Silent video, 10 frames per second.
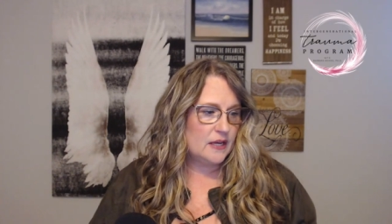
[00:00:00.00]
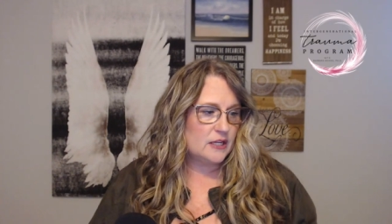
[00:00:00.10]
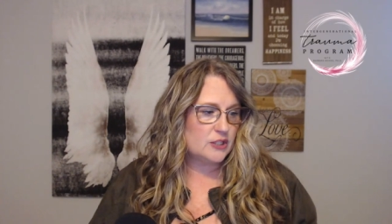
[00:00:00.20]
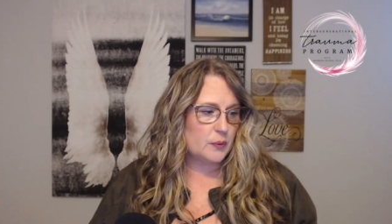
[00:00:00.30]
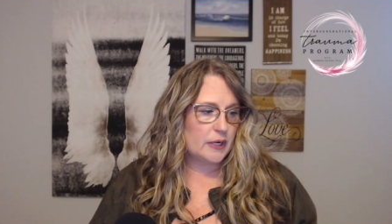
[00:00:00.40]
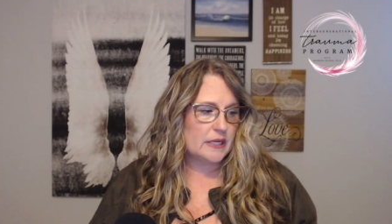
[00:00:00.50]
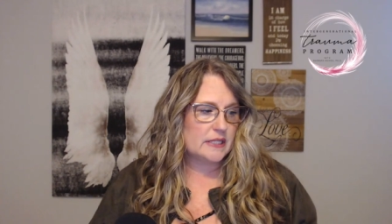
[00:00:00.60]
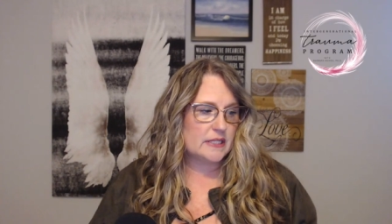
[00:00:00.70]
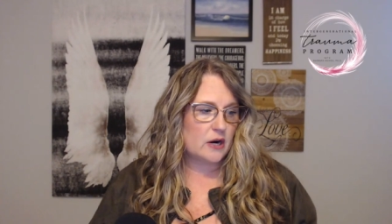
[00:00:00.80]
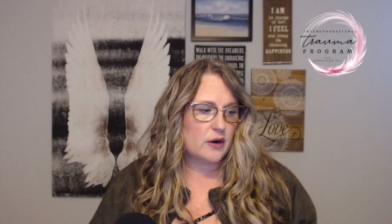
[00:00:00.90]
So we're going to
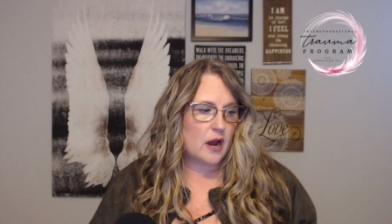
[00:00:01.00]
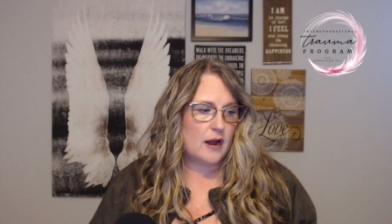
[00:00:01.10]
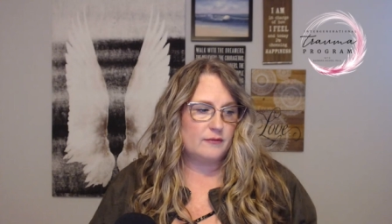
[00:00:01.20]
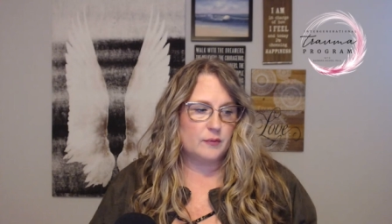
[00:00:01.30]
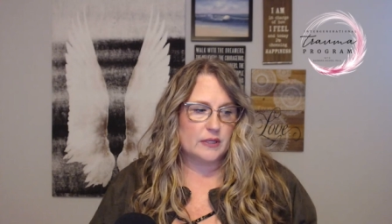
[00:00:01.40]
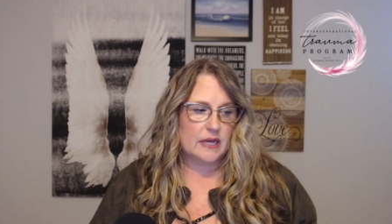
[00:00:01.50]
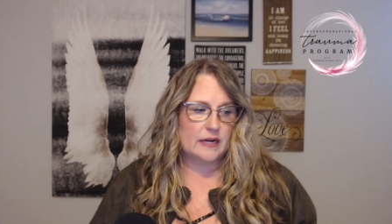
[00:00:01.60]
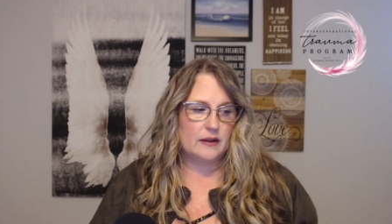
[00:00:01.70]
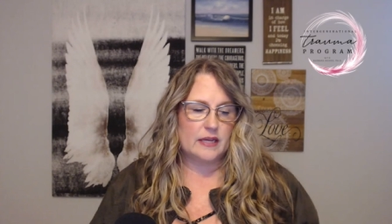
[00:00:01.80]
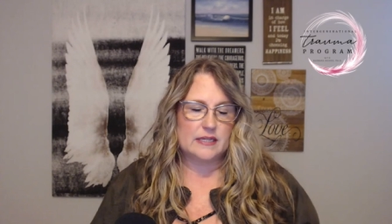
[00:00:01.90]
start off with
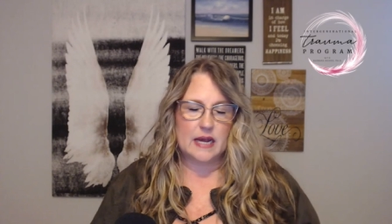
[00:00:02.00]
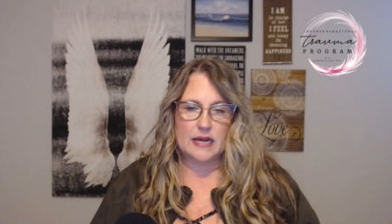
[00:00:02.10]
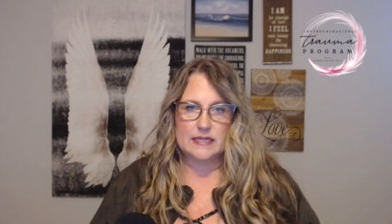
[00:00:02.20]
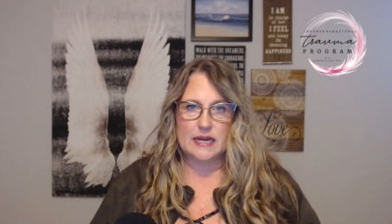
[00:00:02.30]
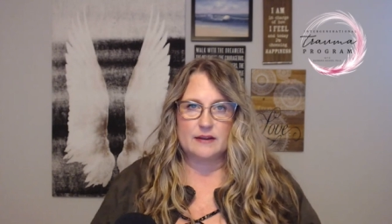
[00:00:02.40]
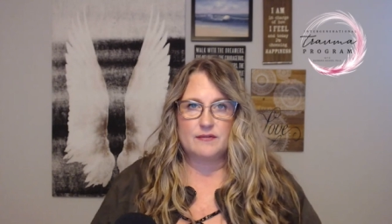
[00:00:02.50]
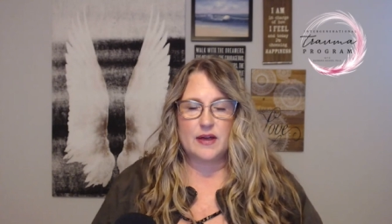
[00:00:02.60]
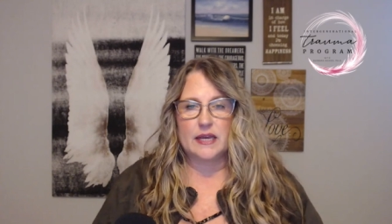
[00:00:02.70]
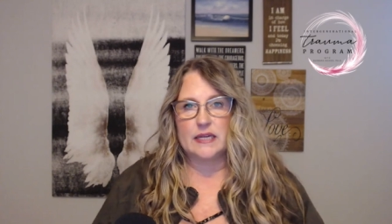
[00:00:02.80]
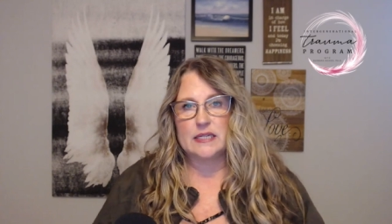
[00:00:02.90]
kind of
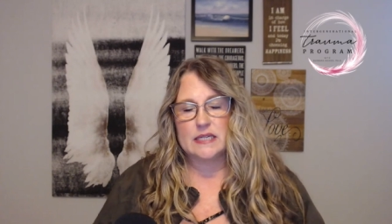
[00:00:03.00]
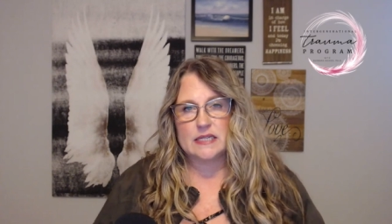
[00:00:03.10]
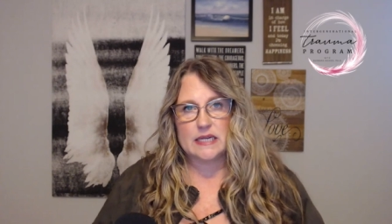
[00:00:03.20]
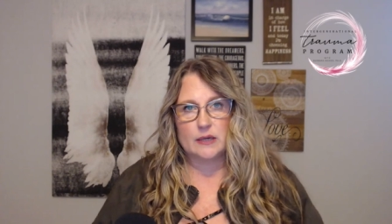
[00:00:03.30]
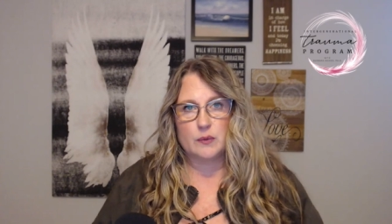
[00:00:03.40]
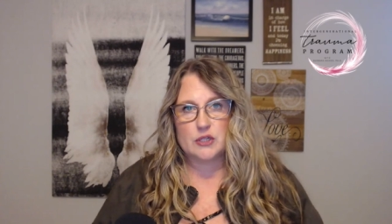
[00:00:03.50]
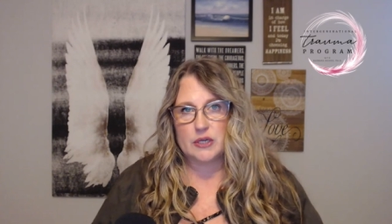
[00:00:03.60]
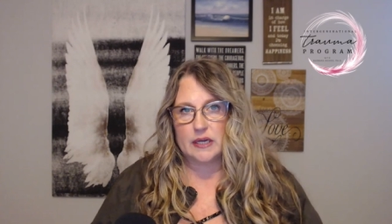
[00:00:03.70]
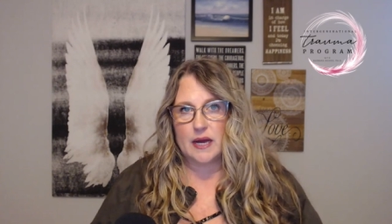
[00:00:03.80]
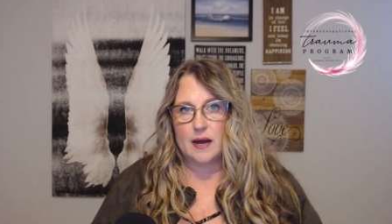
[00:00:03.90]
identifying and
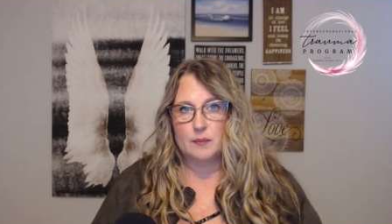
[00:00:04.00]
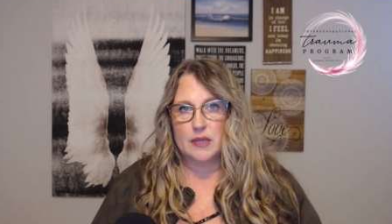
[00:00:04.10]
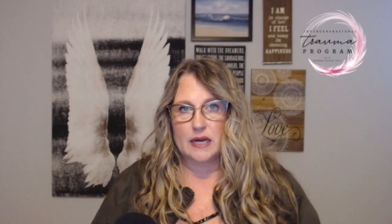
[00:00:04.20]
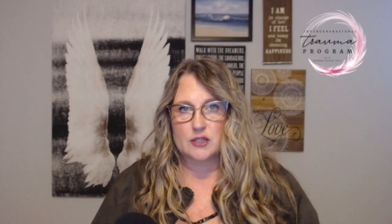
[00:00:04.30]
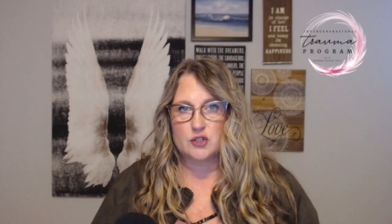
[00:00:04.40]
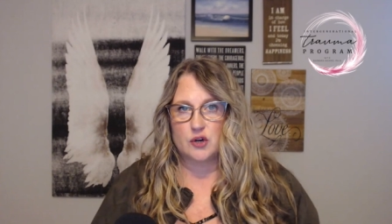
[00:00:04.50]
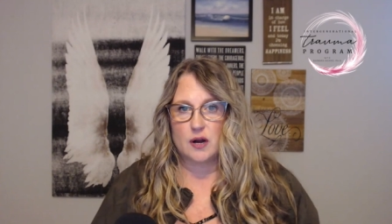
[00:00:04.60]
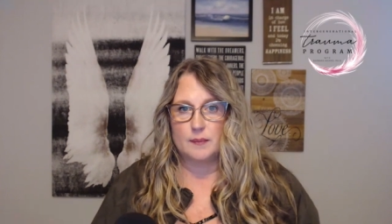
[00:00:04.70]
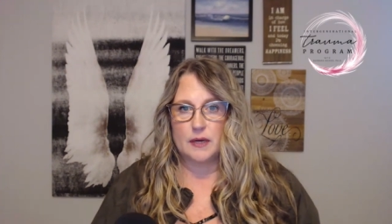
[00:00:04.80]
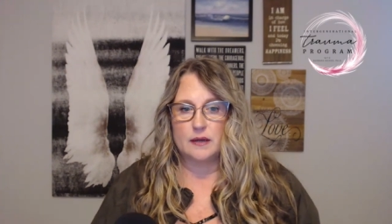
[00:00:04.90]
distinguishing complex
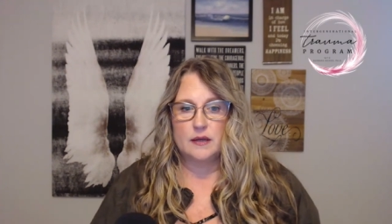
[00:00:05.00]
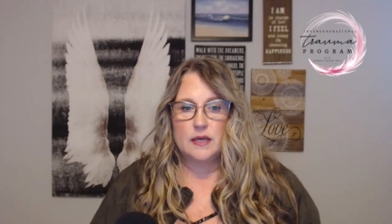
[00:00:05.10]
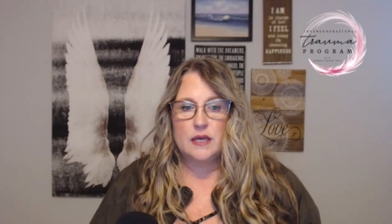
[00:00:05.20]
trauma.